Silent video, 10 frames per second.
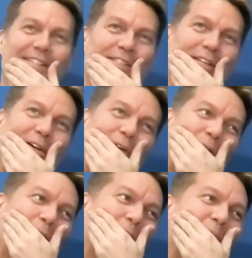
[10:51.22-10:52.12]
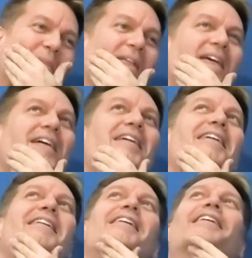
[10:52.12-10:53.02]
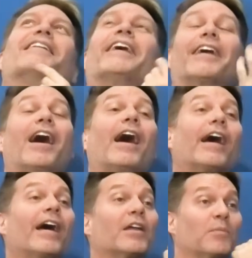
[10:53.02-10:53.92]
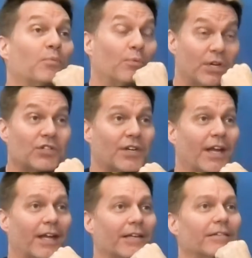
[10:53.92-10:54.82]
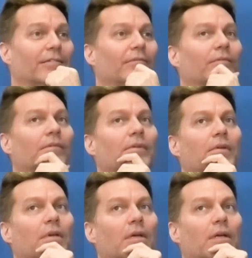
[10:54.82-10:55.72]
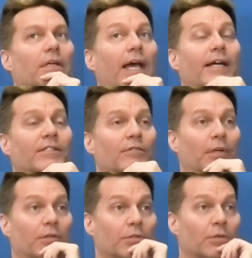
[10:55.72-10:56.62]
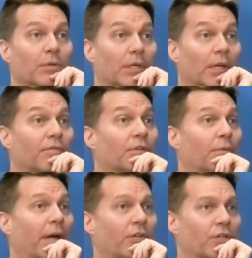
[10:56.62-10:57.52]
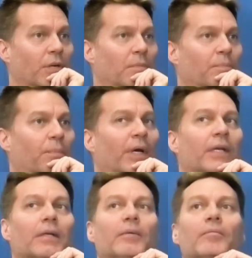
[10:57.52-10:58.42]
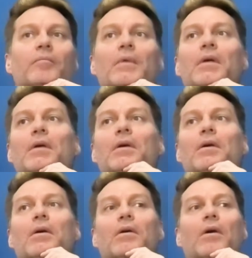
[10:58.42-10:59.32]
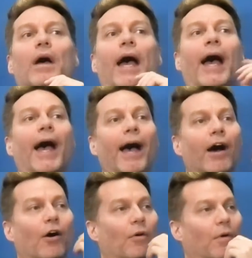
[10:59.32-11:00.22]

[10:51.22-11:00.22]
so like I appreciate casting directors who give direction, but how